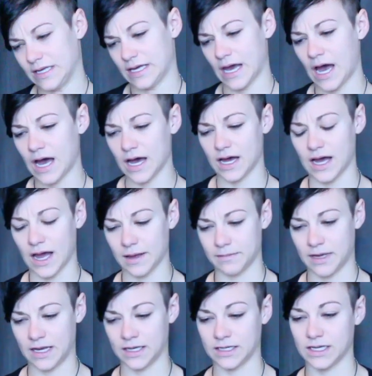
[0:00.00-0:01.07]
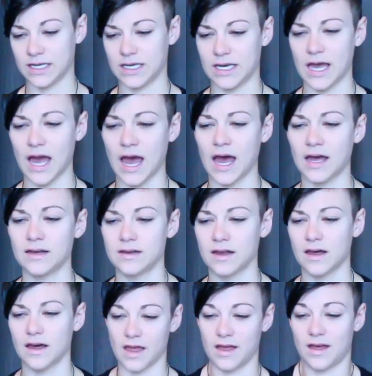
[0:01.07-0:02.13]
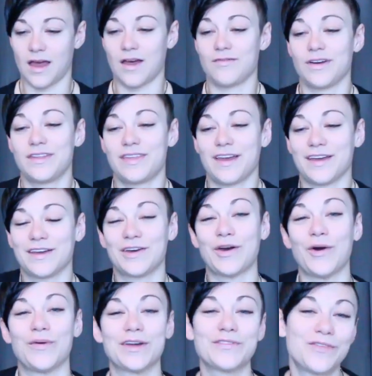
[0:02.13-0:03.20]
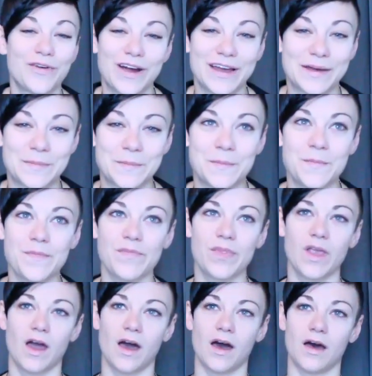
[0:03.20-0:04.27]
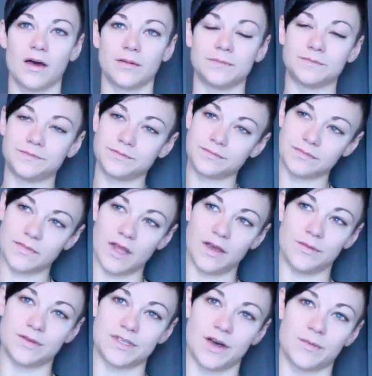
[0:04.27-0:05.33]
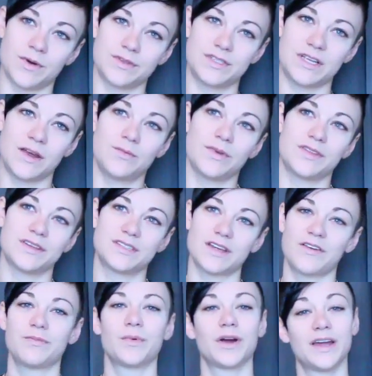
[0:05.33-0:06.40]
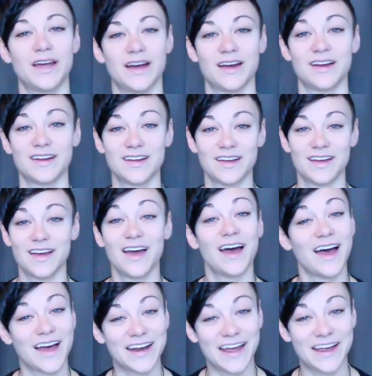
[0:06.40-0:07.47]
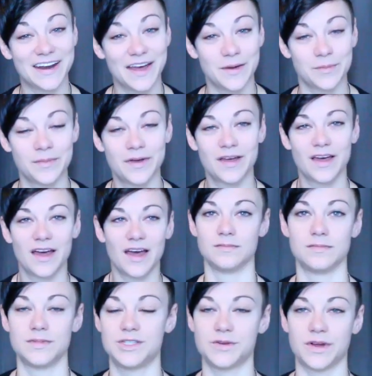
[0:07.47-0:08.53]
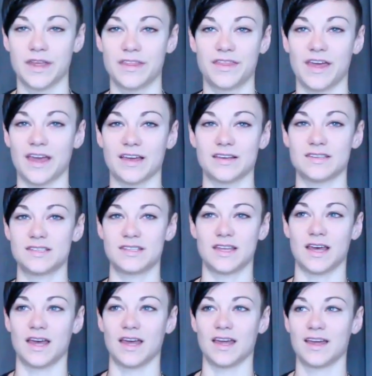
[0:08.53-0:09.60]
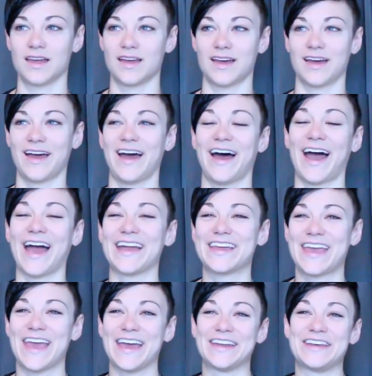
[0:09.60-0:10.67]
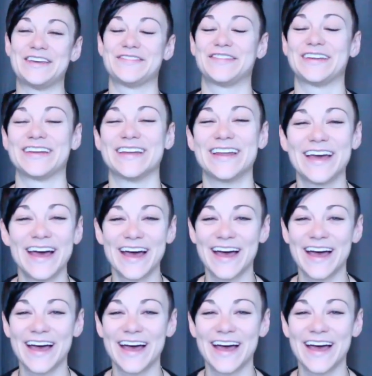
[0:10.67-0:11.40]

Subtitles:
Yeah, I mean, he had everything going for him. He was almost done with his sophomore year at A&M, doing things that I can't even